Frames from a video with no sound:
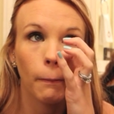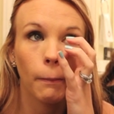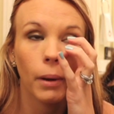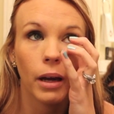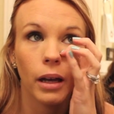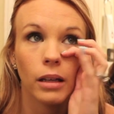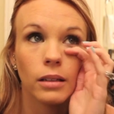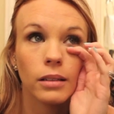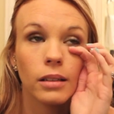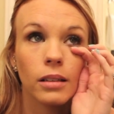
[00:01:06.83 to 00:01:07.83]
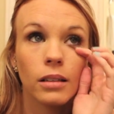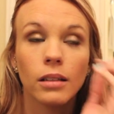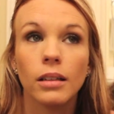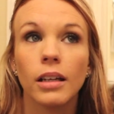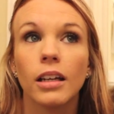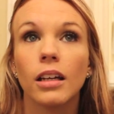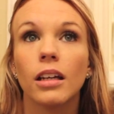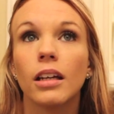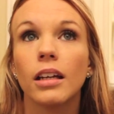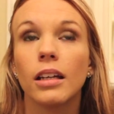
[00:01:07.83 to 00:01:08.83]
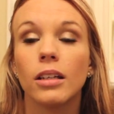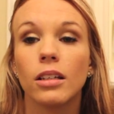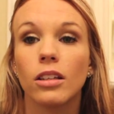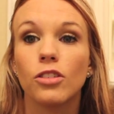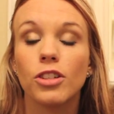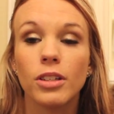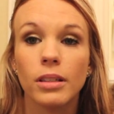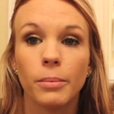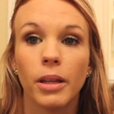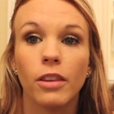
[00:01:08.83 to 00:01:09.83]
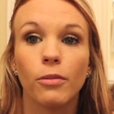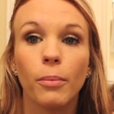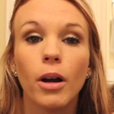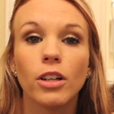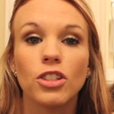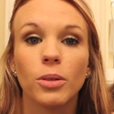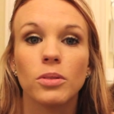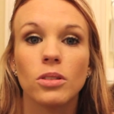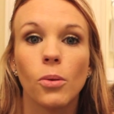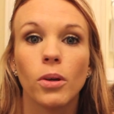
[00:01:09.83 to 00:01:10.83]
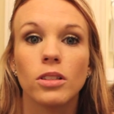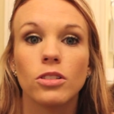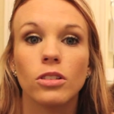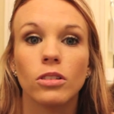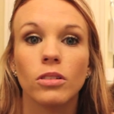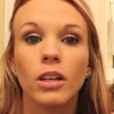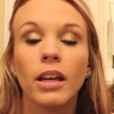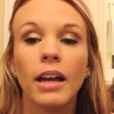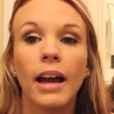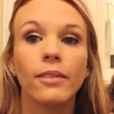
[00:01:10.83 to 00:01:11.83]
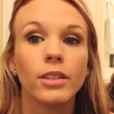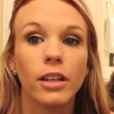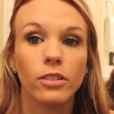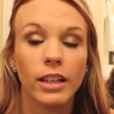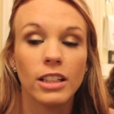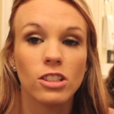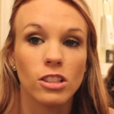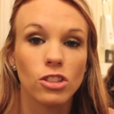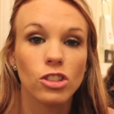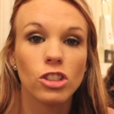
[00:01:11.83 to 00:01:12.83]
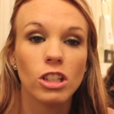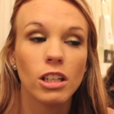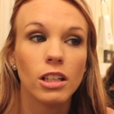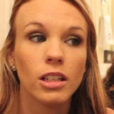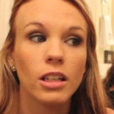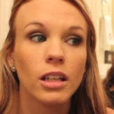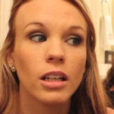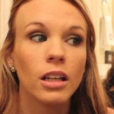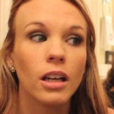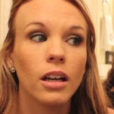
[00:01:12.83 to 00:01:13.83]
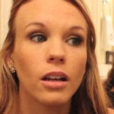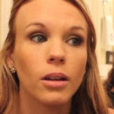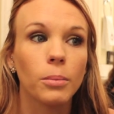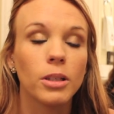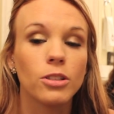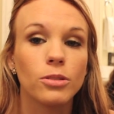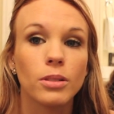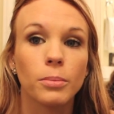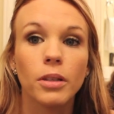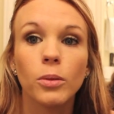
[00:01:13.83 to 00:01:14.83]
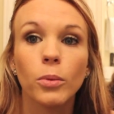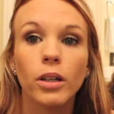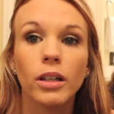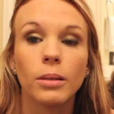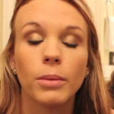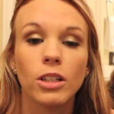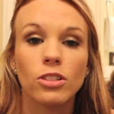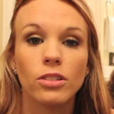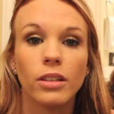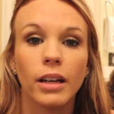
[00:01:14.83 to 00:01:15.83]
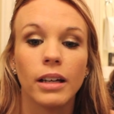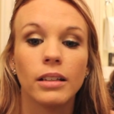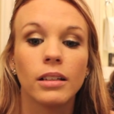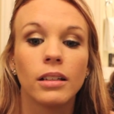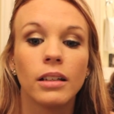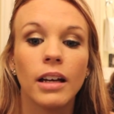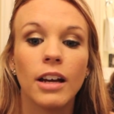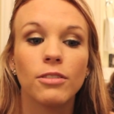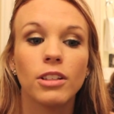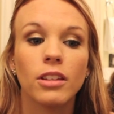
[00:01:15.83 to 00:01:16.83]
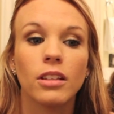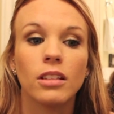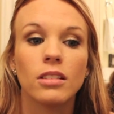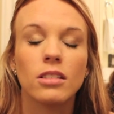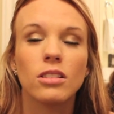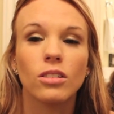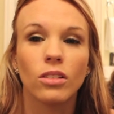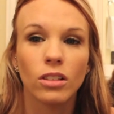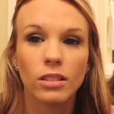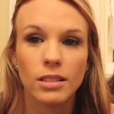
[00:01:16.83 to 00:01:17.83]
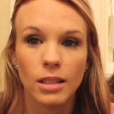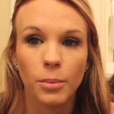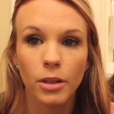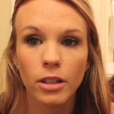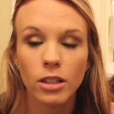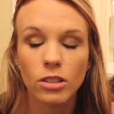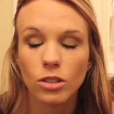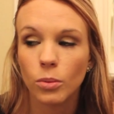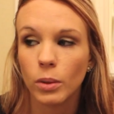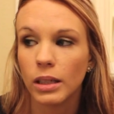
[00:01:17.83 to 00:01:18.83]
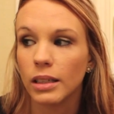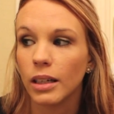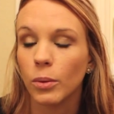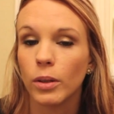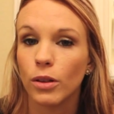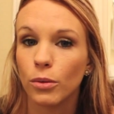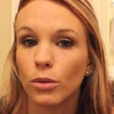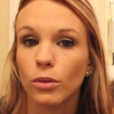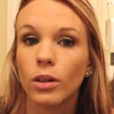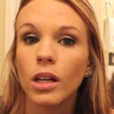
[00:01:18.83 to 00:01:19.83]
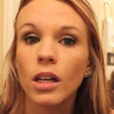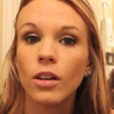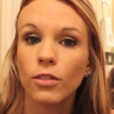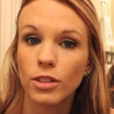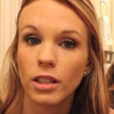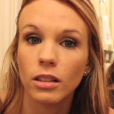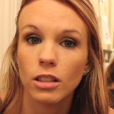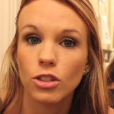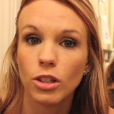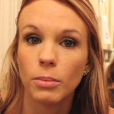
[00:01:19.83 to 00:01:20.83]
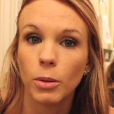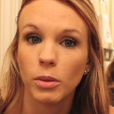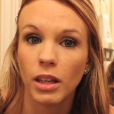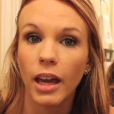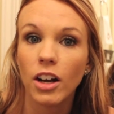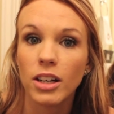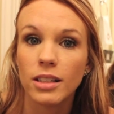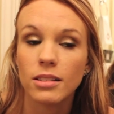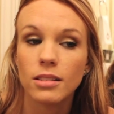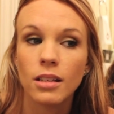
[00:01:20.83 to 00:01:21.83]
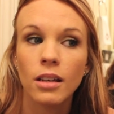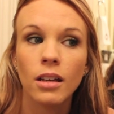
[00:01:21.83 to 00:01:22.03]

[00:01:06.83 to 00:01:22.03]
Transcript: but during the month of March I was going to have another HSG and do some blood work and make sure that everything still looked similar to when I went through fertility treatment with Karis.